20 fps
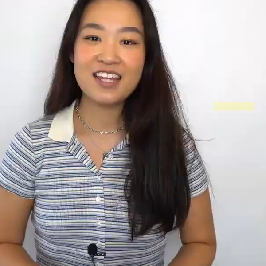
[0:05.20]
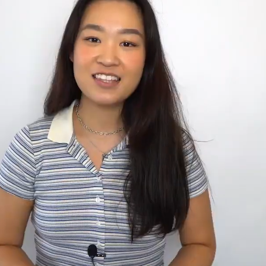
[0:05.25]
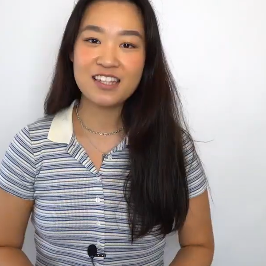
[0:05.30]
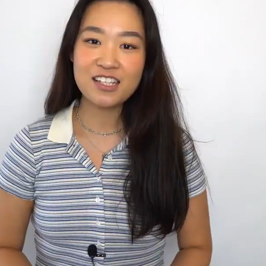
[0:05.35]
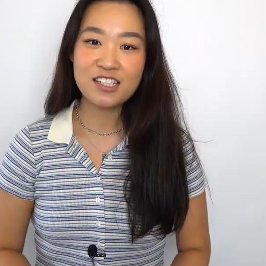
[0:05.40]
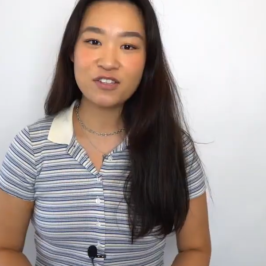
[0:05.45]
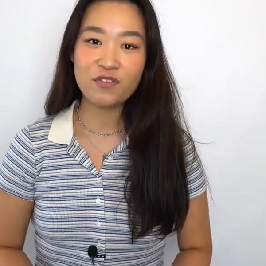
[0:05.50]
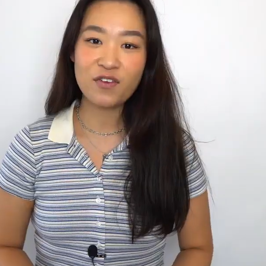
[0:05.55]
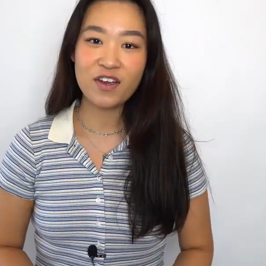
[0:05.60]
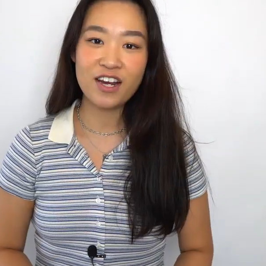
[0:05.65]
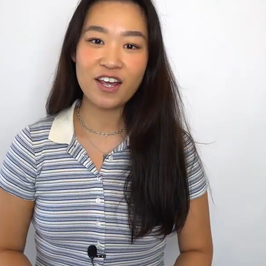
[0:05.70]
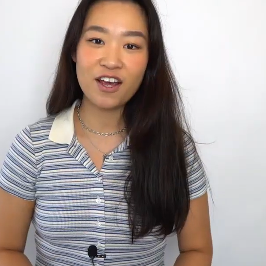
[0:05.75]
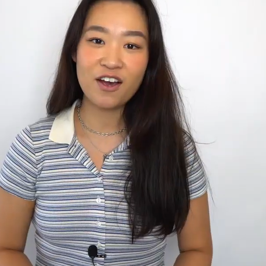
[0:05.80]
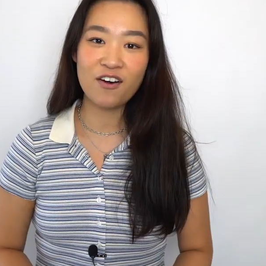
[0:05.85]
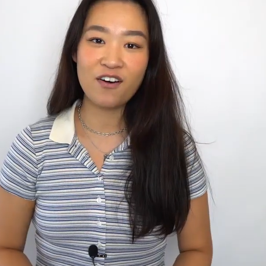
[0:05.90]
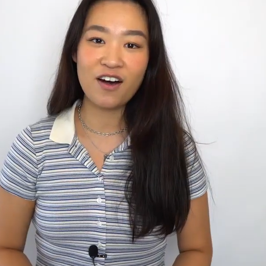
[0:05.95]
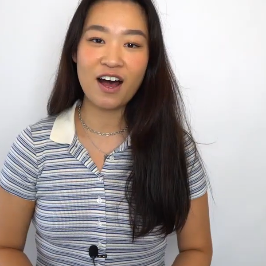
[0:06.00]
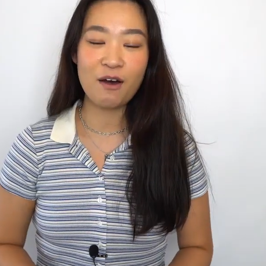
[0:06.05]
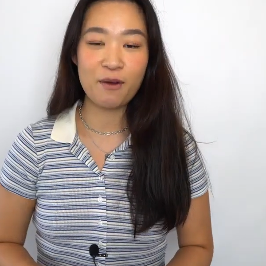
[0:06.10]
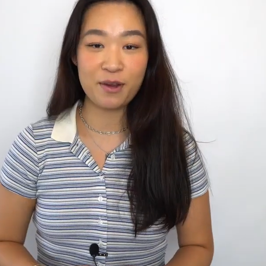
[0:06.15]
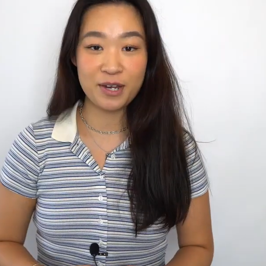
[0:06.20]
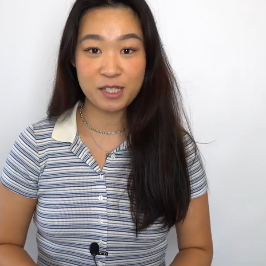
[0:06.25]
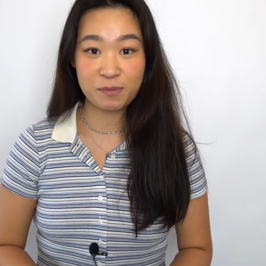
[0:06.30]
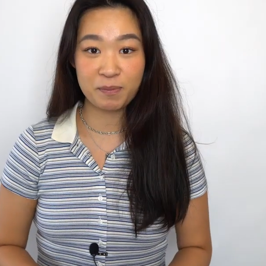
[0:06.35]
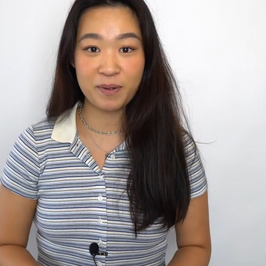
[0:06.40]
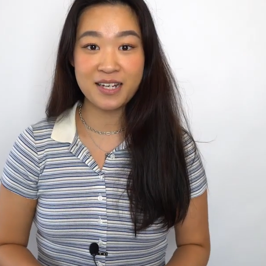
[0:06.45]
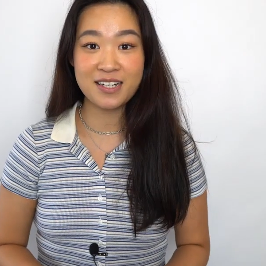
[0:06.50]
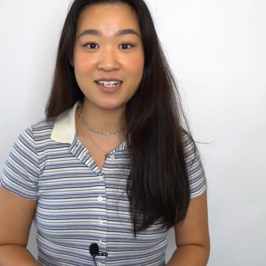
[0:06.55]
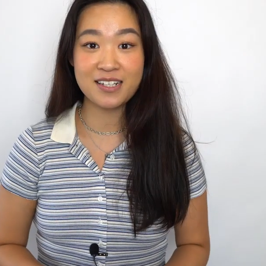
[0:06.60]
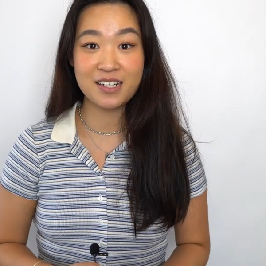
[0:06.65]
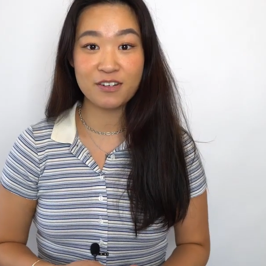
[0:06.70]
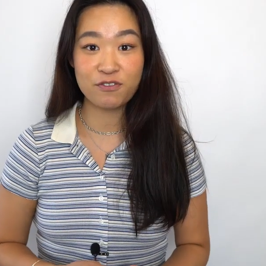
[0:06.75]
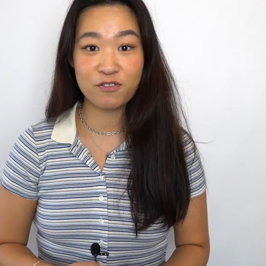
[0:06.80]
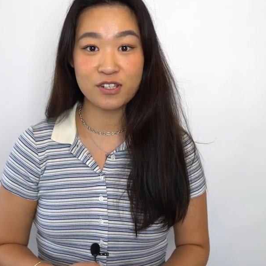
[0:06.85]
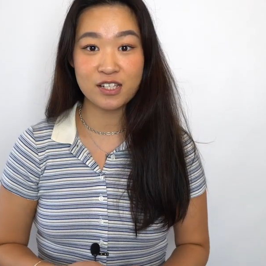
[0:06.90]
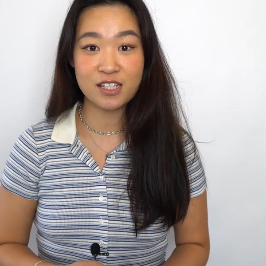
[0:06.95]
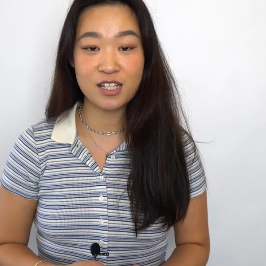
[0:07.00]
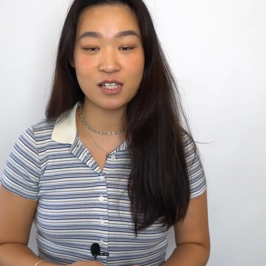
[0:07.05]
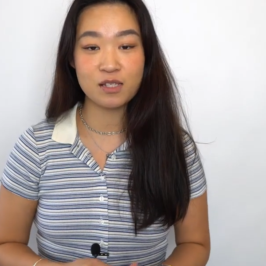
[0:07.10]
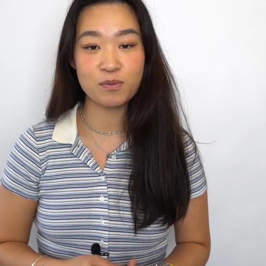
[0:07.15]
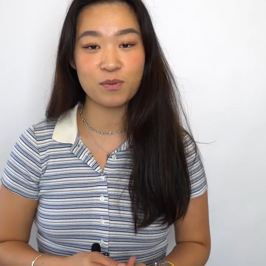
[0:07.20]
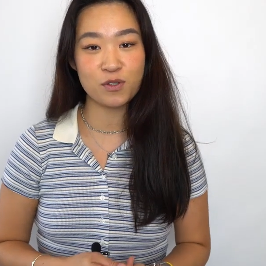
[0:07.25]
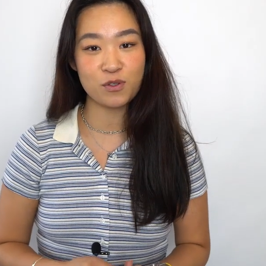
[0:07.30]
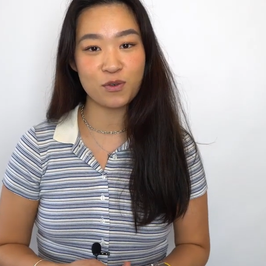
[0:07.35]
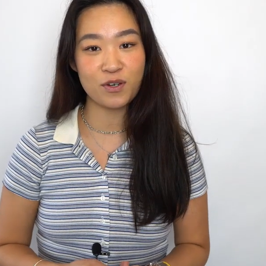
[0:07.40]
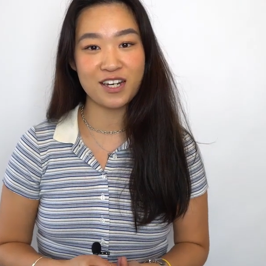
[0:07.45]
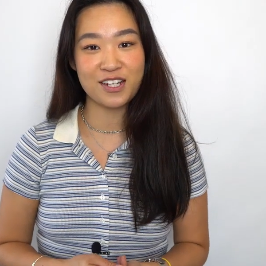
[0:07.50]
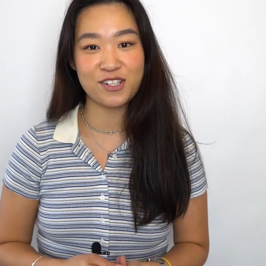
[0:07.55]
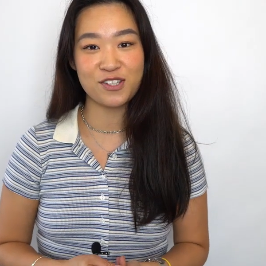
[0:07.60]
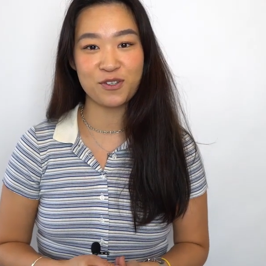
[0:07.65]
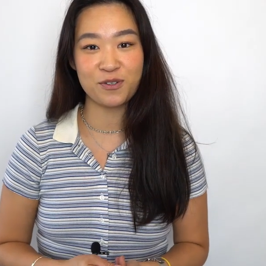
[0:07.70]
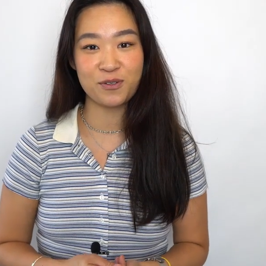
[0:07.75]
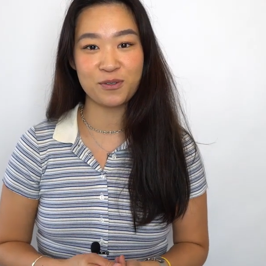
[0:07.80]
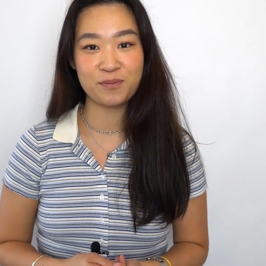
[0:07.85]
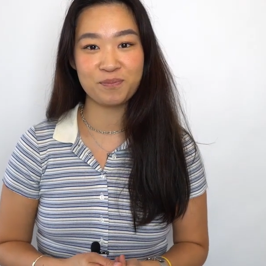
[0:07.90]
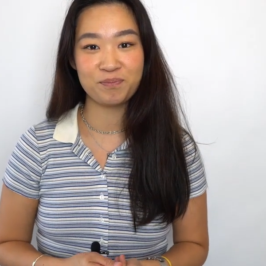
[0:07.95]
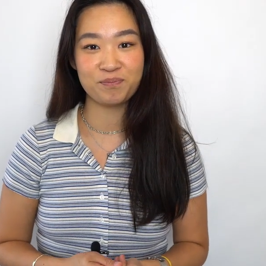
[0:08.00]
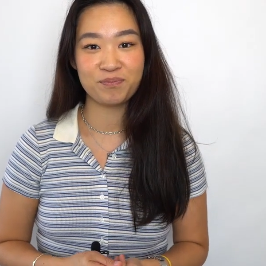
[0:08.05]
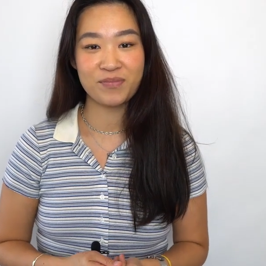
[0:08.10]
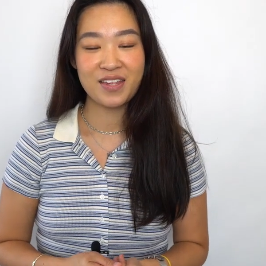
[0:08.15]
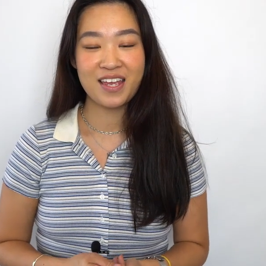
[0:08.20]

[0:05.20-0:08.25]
In this video, I'll explain the differences between the two.